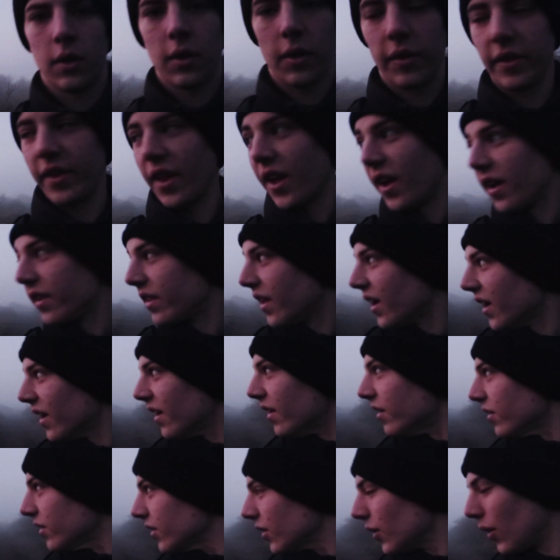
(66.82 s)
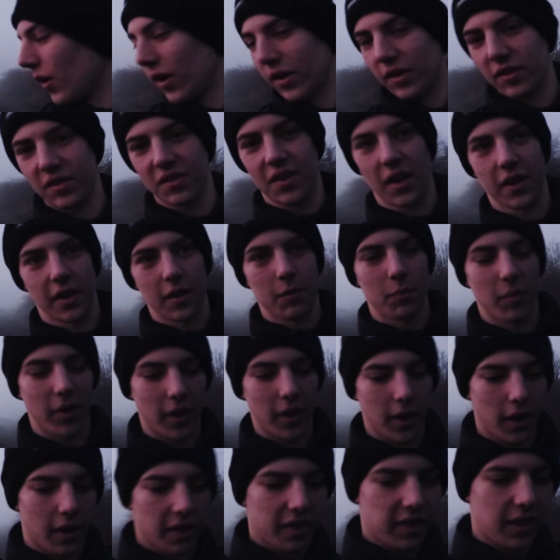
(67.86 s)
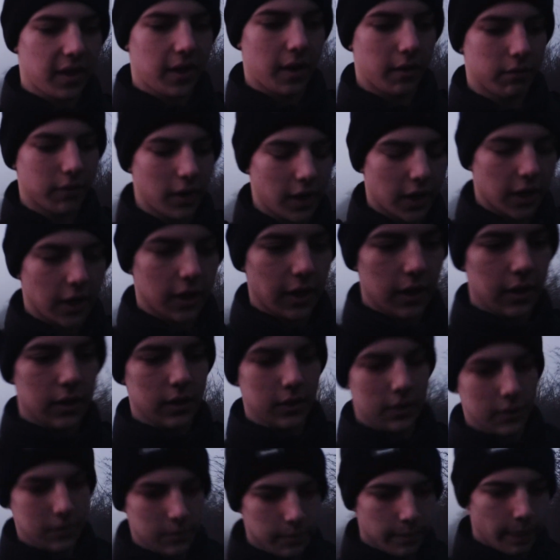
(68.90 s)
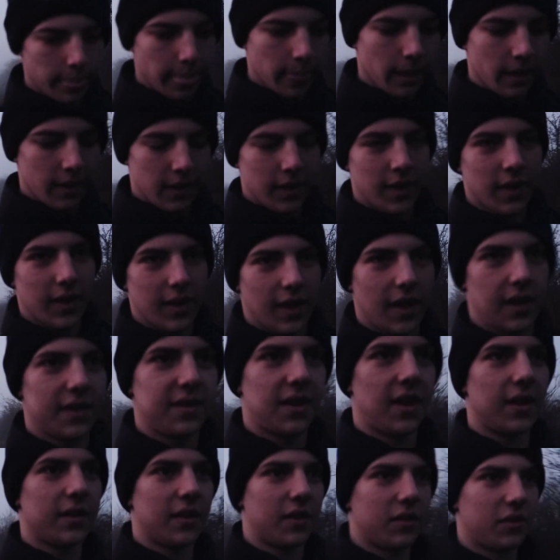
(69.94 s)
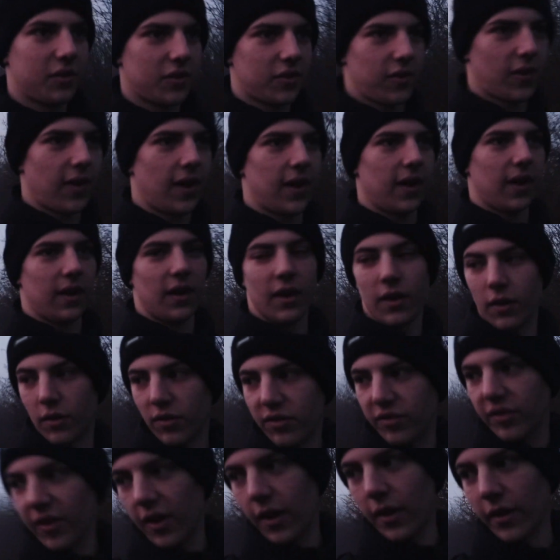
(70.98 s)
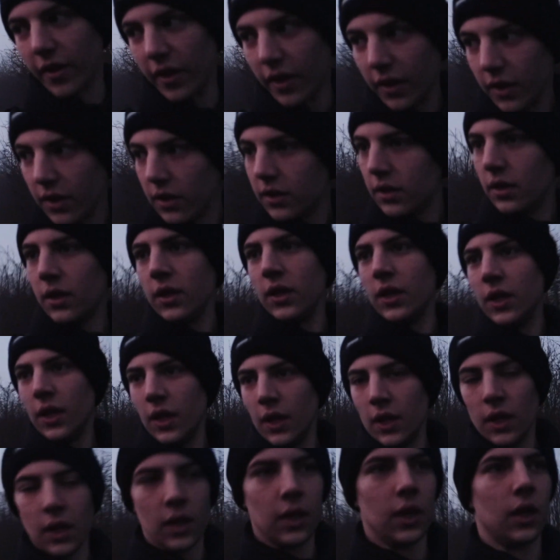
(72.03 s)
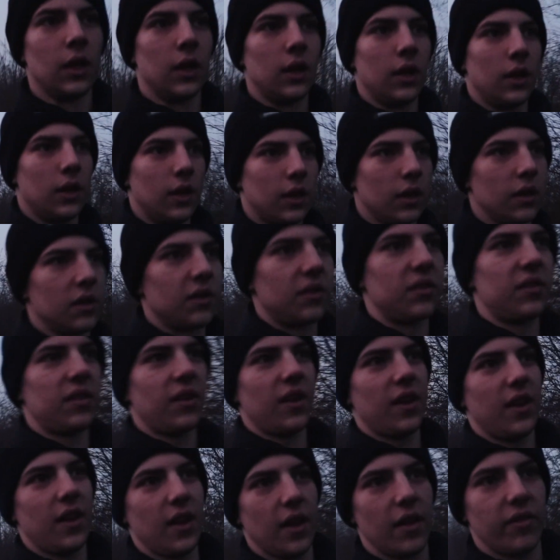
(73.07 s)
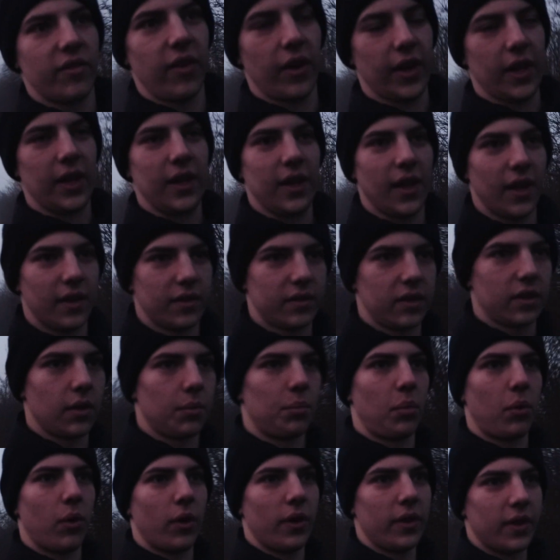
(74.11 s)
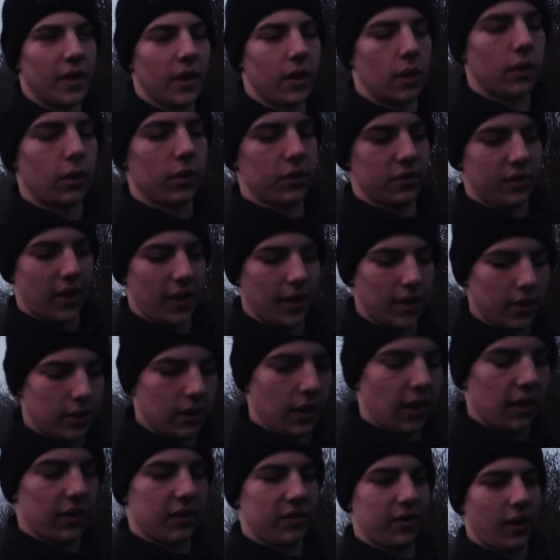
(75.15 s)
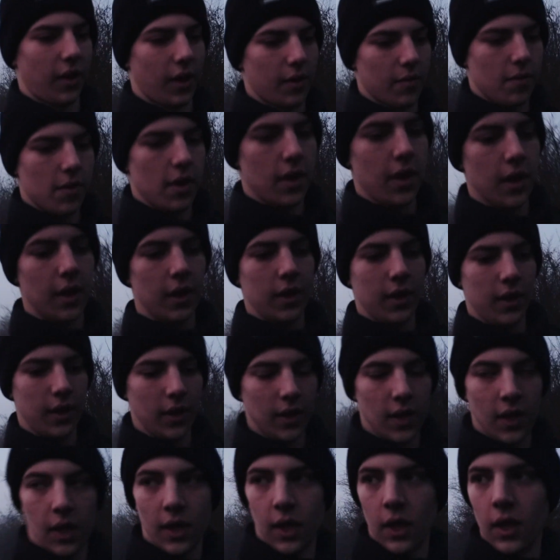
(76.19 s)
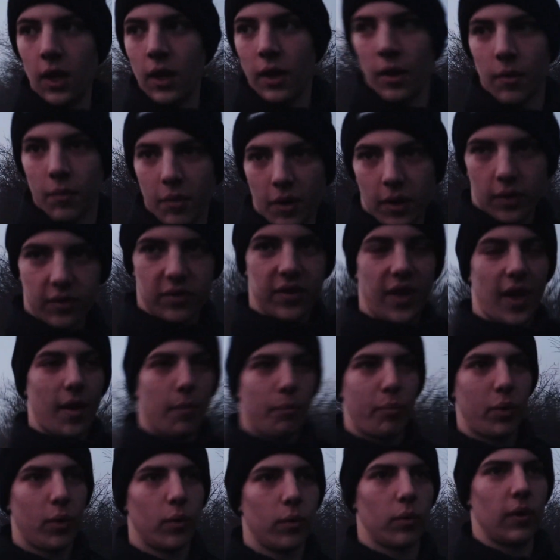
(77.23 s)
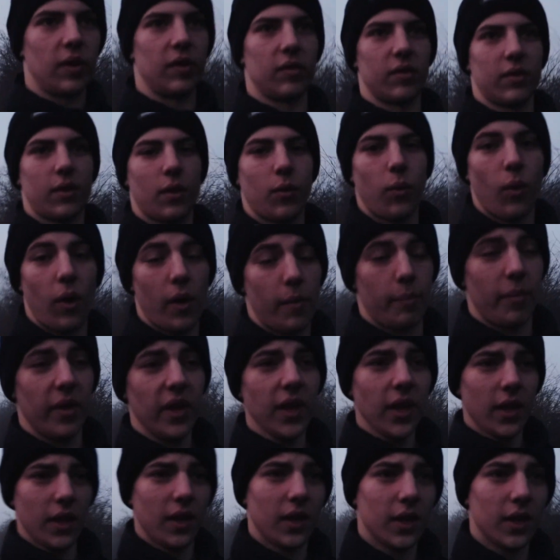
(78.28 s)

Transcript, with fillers: And that, that is quite stunning, but I think I'm gonna head down this trail a little further and see if I can get to the point that I was at last time. Because that pool is quite big.